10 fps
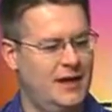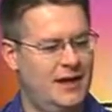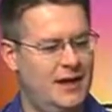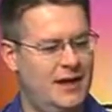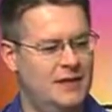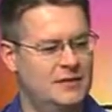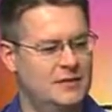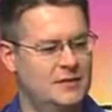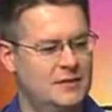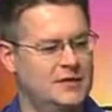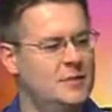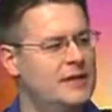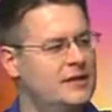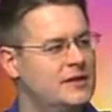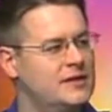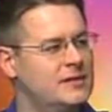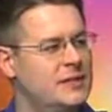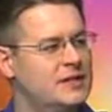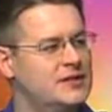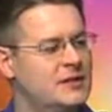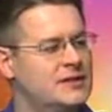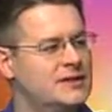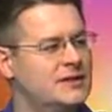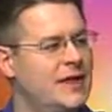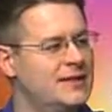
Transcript: And let's make this, make sure this